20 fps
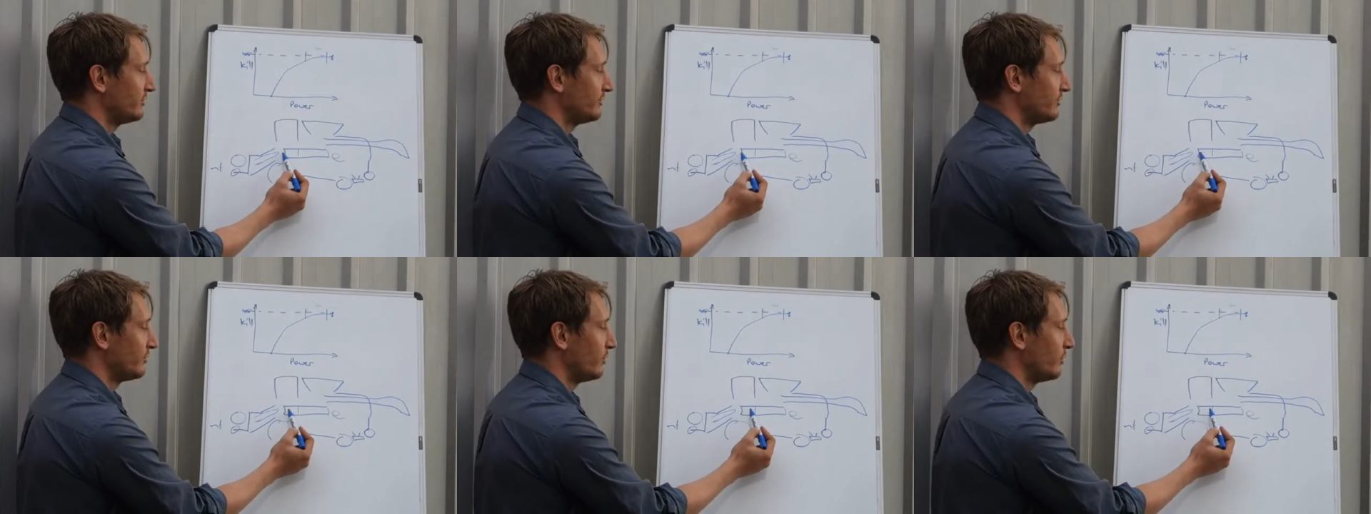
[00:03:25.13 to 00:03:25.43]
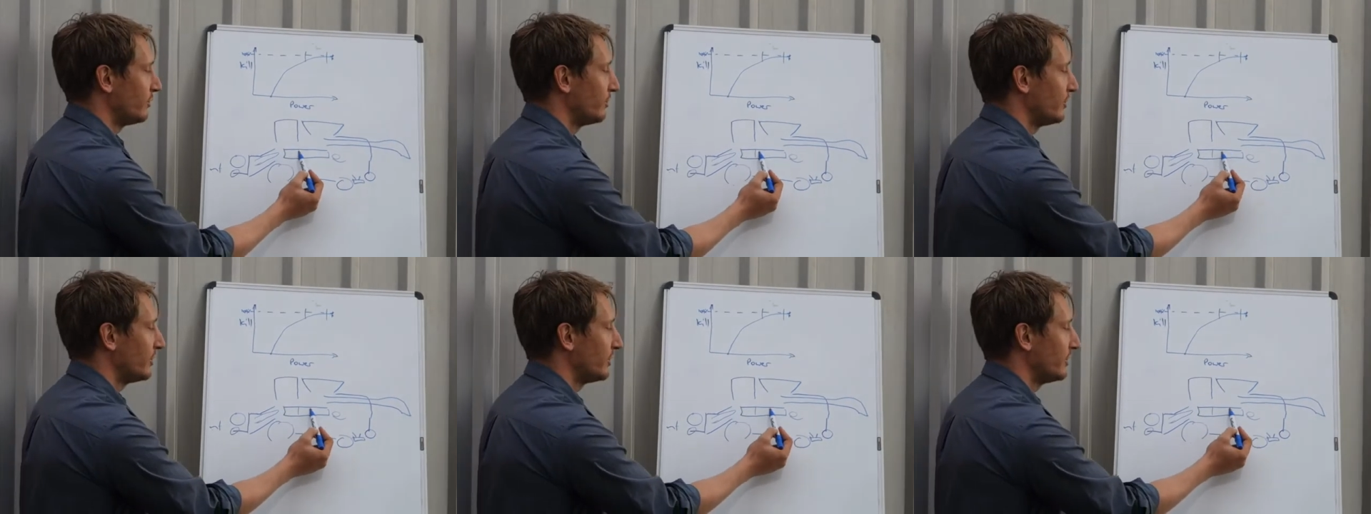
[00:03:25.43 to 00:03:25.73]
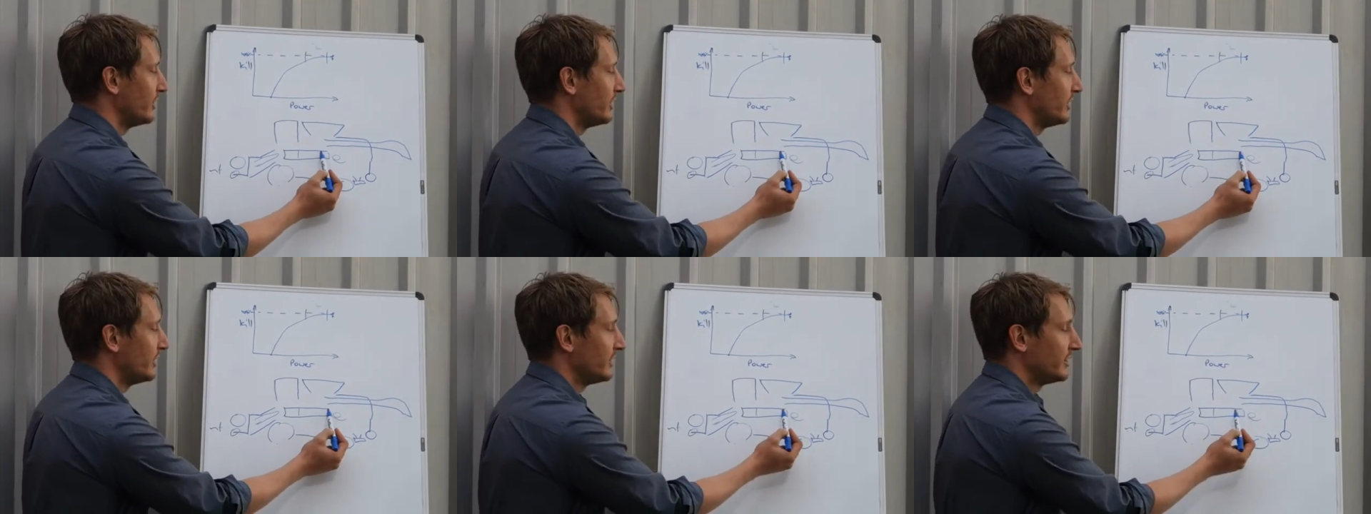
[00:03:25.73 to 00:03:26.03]

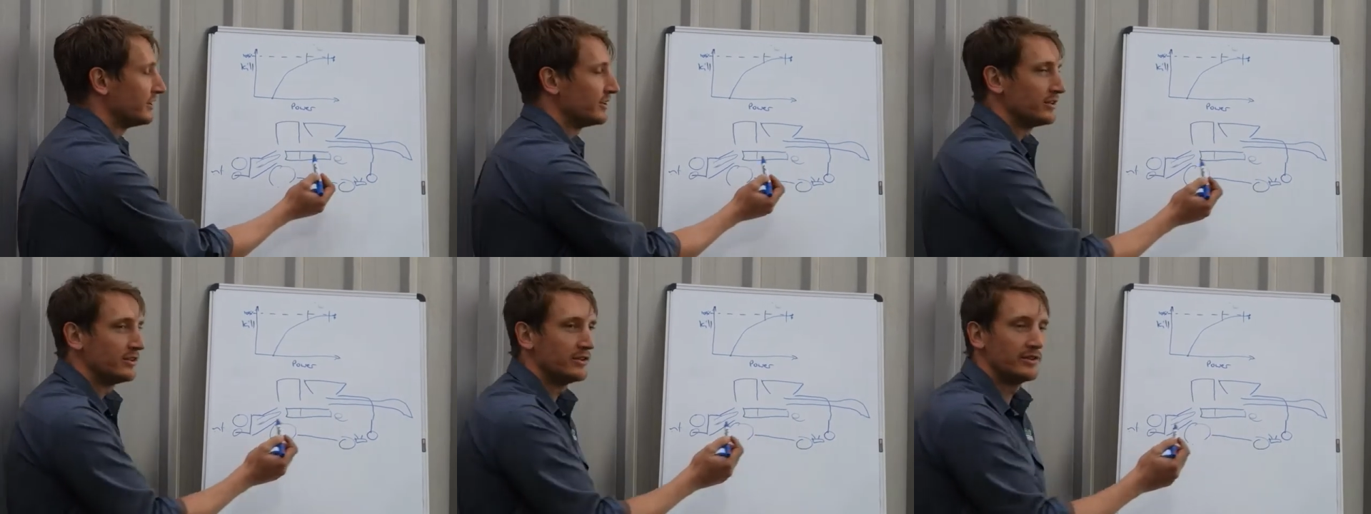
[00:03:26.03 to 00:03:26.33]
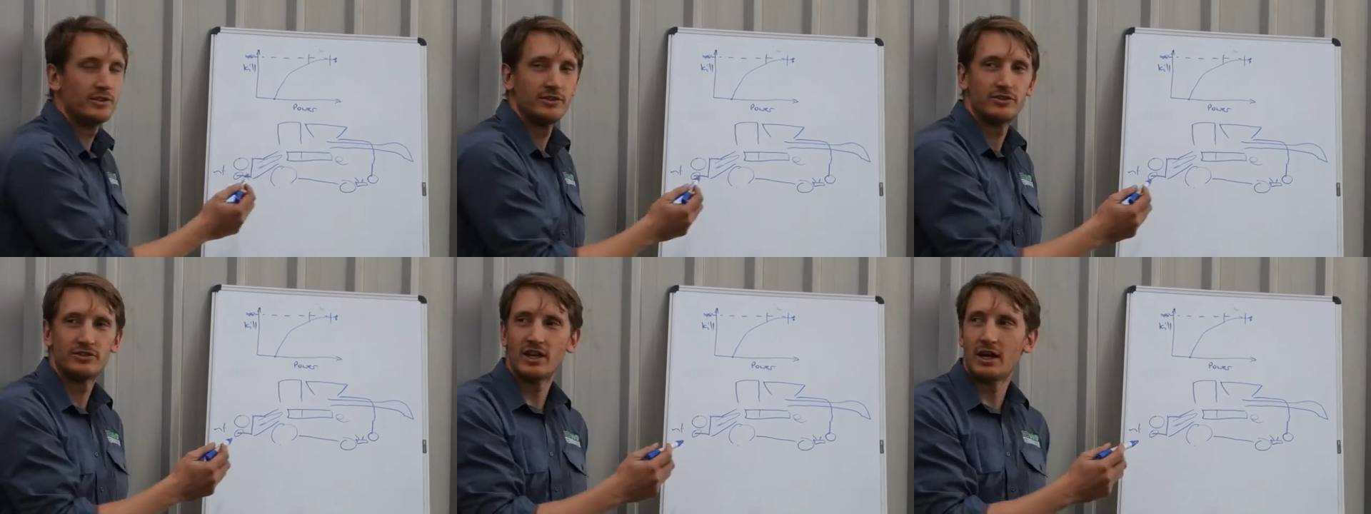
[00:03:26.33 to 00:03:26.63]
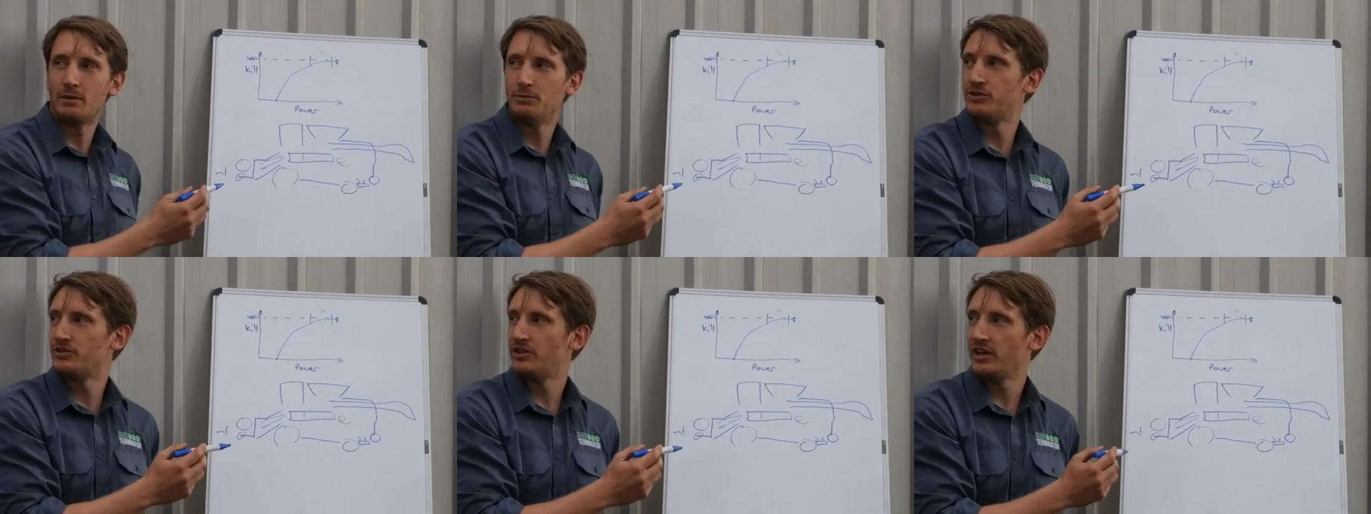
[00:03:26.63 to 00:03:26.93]
for
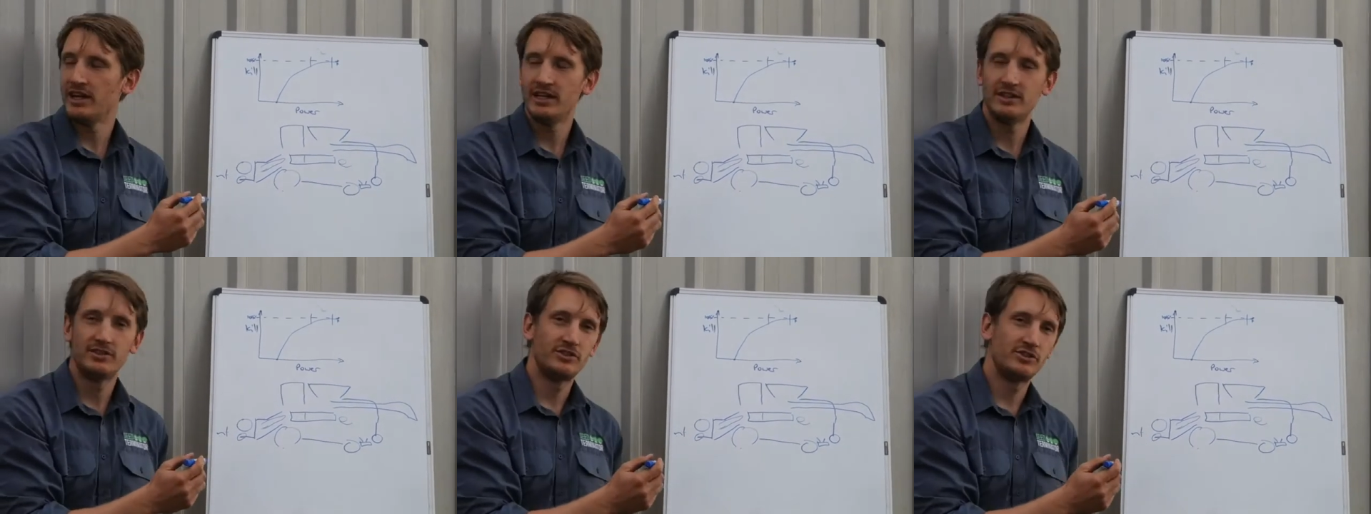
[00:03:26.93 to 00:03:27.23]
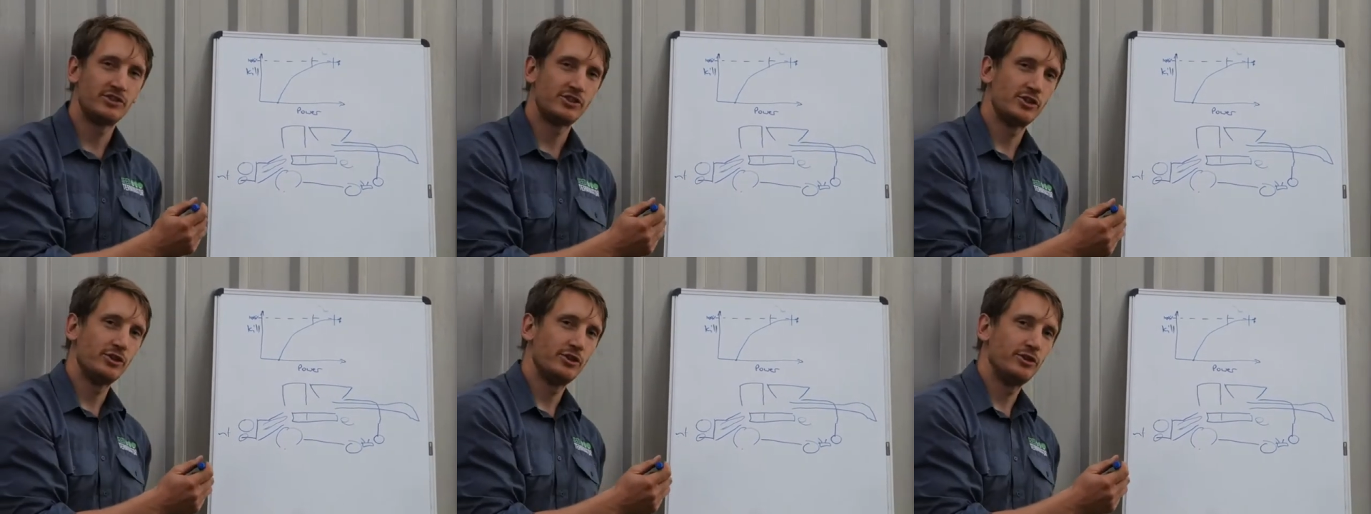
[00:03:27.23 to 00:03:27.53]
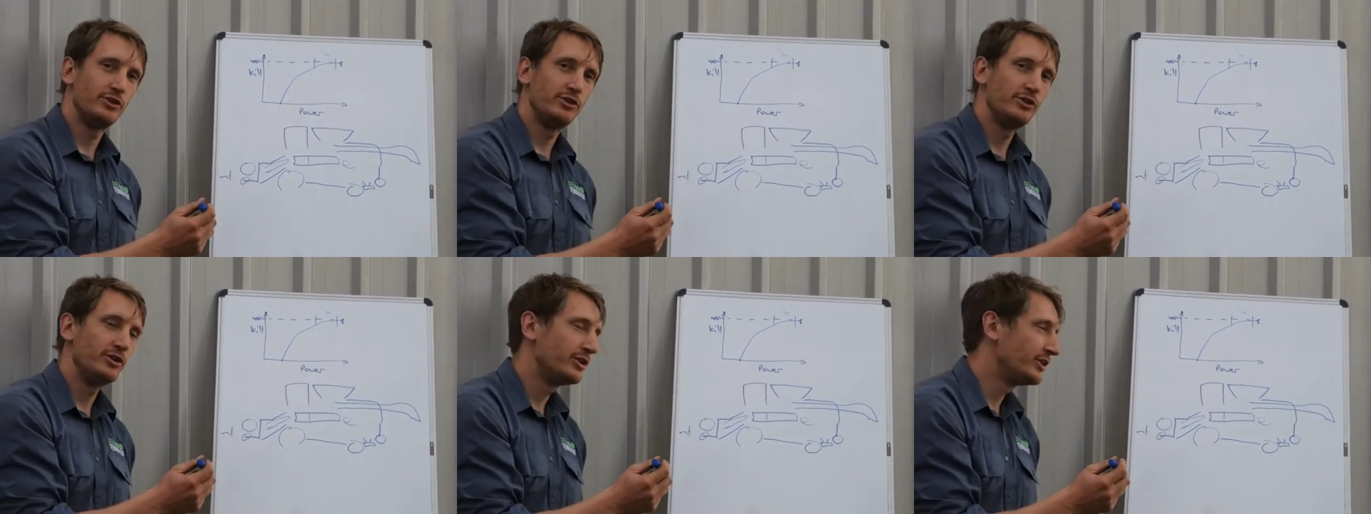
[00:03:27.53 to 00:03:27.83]
some seeds
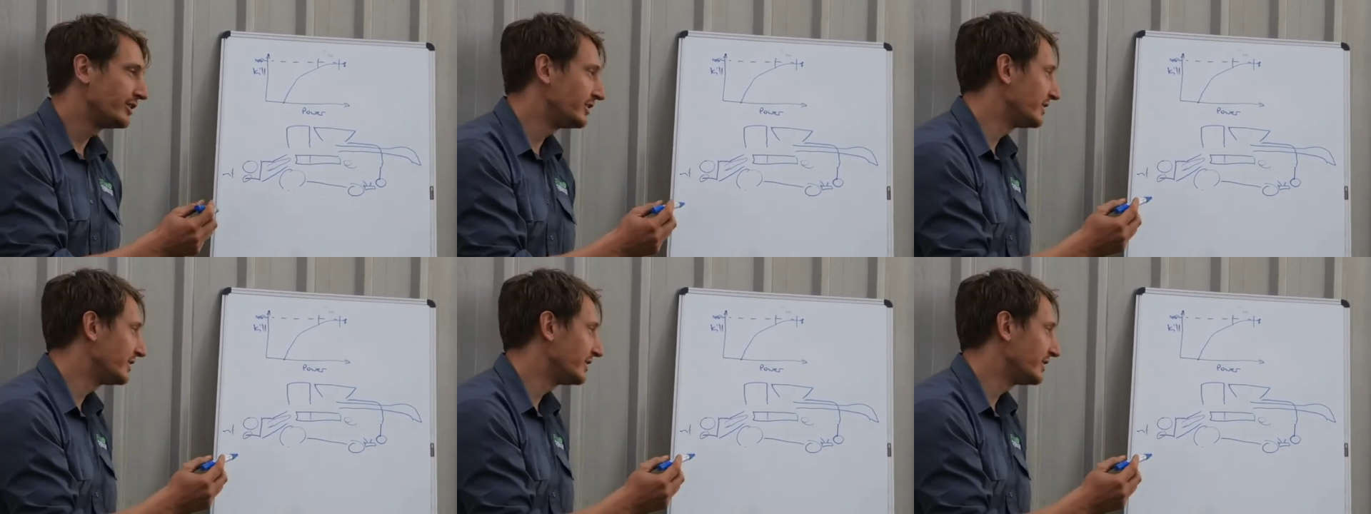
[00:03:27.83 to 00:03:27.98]
to